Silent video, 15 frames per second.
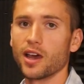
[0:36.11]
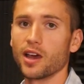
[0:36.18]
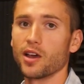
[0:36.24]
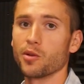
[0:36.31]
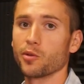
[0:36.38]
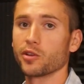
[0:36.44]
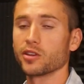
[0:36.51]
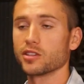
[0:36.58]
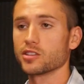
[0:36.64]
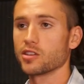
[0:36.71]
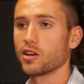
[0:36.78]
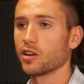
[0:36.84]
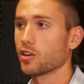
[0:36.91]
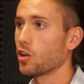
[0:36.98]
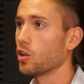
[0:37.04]
Uh, we're going to
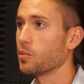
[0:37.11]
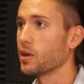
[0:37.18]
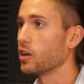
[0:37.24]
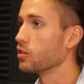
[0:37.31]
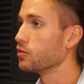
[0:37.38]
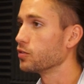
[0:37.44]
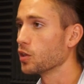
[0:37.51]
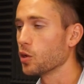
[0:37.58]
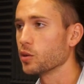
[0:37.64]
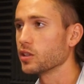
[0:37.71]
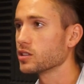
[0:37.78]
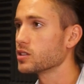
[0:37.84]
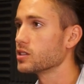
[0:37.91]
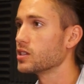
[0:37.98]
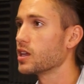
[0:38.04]
talk all about
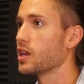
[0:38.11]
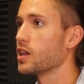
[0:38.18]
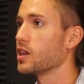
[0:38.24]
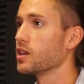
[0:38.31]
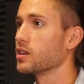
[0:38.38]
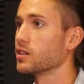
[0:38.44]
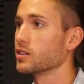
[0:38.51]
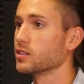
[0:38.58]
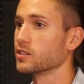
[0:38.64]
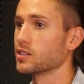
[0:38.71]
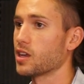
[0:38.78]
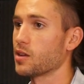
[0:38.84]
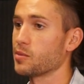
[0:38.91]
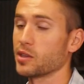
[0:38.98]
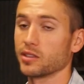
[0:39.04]
floating today,
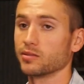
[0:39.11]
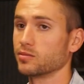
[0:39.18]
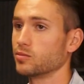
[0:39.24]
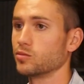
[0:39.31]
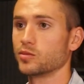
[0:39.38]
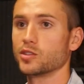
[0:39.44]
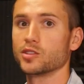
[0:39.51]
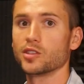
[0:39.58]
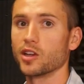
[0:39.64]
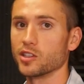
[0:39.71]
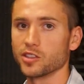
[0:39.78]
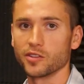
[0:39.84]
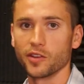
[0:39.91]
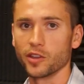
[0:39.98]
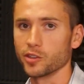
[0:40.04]
and I mean,
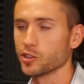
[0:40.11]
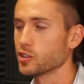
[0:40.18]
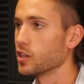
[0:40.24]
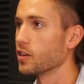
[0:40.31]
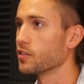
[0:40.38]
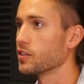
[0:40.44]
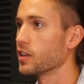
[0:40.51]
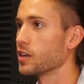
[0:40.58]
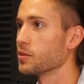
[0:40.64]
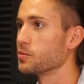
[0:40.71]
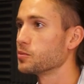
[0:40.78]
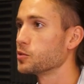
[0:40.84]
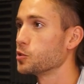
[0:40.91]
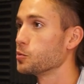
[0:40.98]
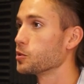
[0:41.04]
tons of other stuff that
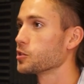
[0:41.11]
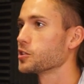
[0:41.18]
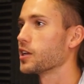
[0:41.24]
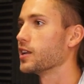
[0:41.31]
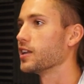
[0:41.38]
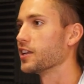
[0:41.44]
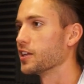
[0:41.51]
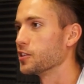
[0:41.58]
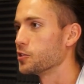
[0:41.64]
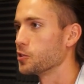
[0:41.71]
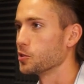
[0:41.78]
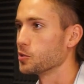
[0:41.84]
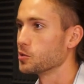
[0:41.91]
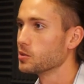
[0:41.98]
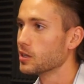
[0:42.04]
I'm super excited to get
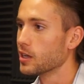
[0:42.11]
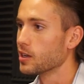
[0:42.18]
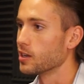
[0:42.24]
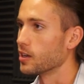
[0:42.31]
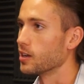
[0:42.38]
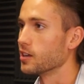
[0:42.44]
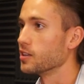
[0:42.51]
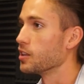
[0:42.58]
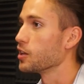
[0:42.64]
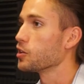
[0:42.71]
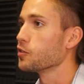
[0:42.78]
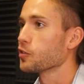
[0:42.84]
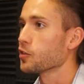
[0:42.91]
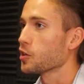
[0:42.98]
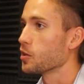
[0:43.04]
into. Cool. Uh,
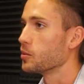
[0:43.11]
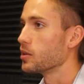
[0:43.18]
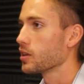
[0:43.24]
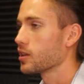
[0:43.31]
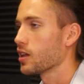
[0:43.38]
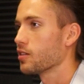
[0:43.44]
thank you for coming in,